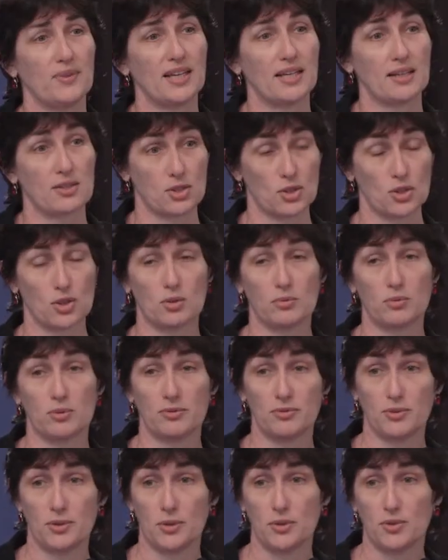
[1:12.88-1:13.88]
the external
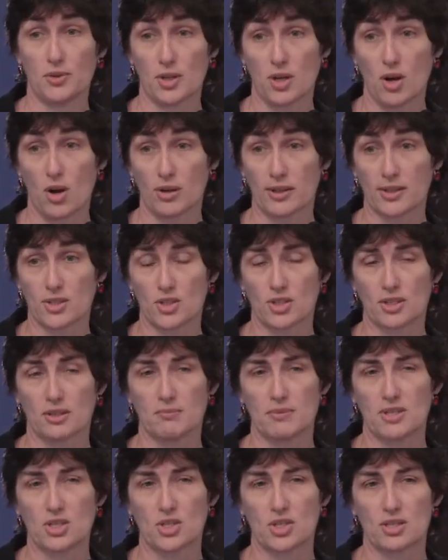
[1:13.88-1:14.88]
review the college
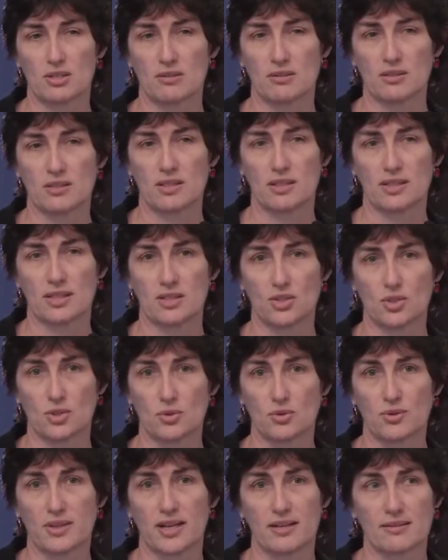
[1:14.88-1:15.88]
commissioned in
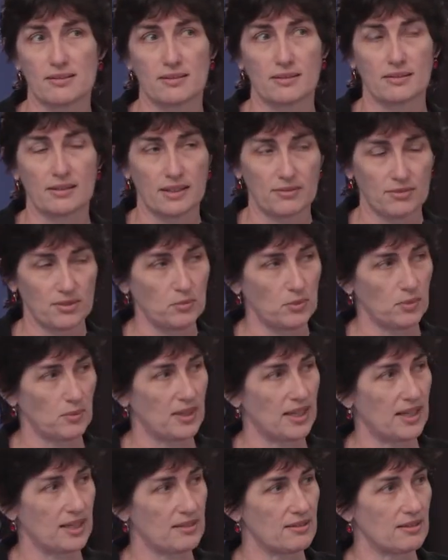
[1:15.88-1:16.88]
2011, where
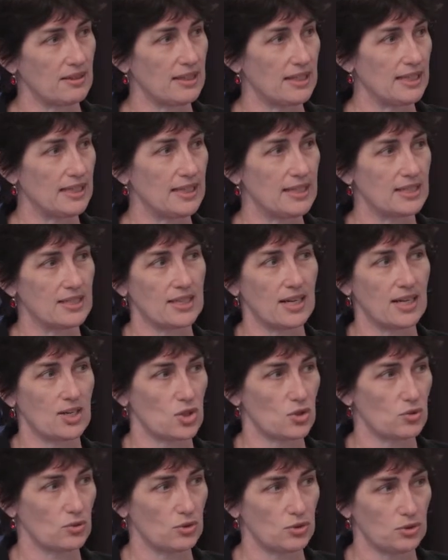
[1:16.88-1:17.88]
we had an
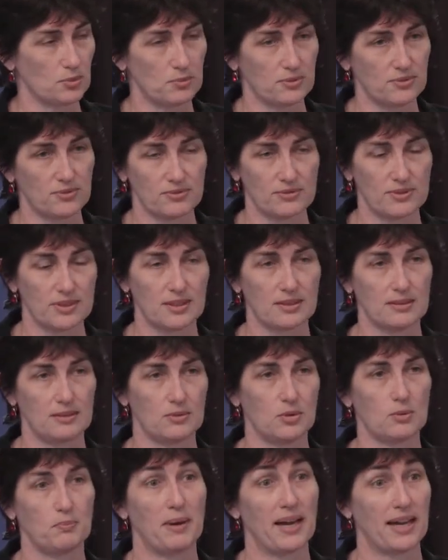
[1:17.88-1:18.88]
international group of,
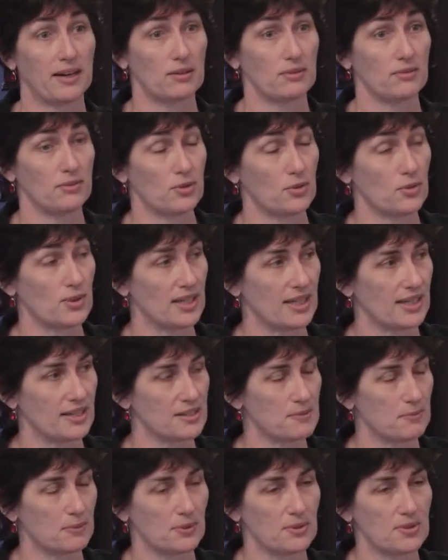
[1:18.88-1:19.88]
or panel of 3
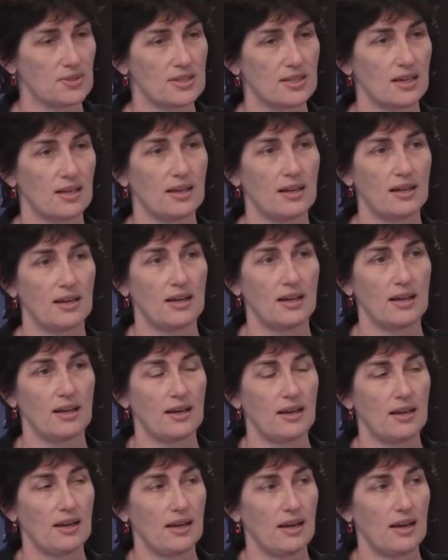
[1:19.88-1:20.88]
experts,
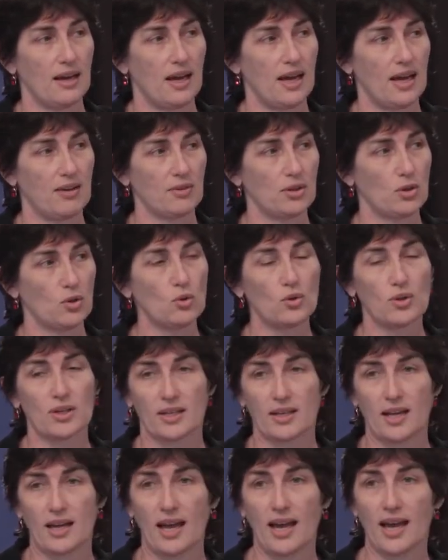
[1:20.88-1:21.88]
have a look
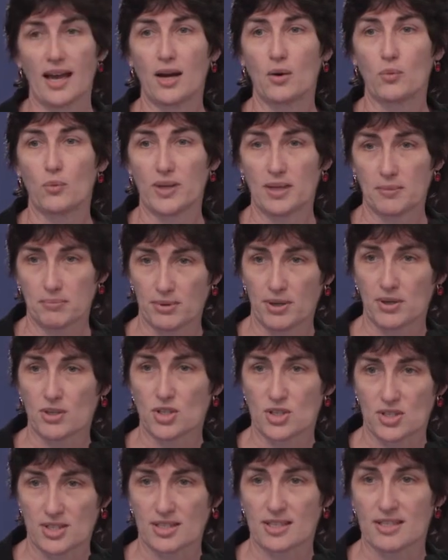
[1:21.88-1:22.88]
at how we
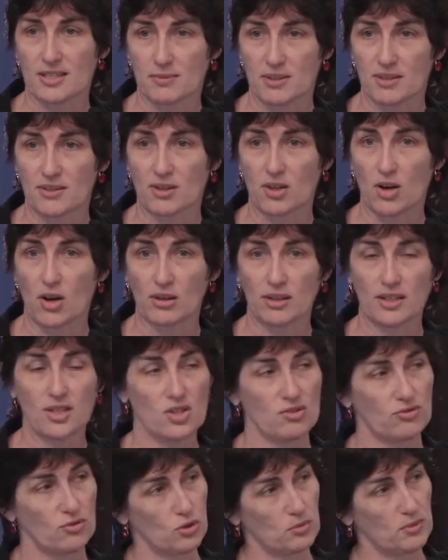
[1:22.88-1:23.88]
approach assessment in the
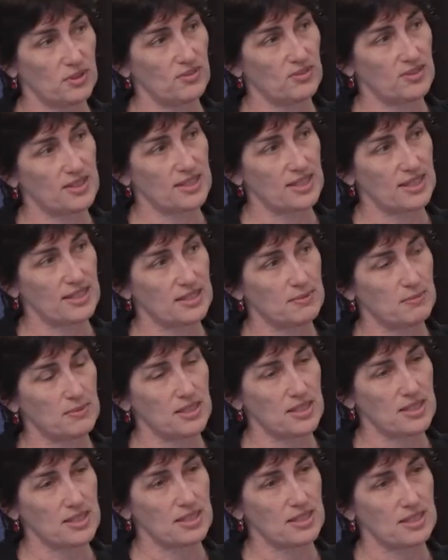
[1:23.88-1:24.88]
college, formative
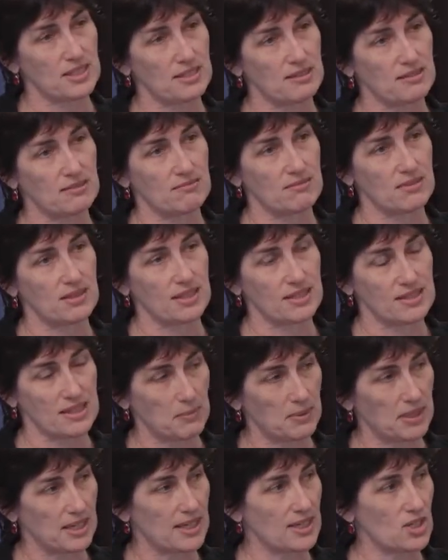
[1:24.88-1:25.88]
assessment and
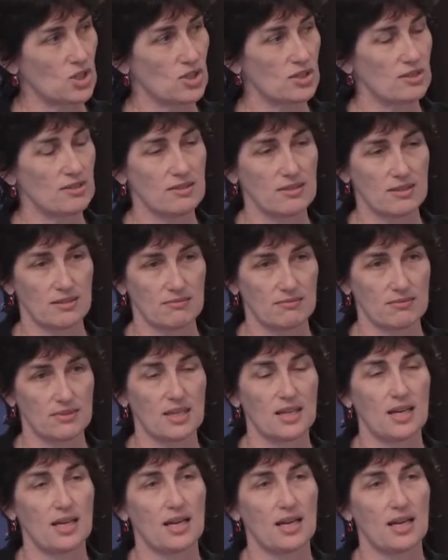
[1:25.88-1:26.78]
examinations, and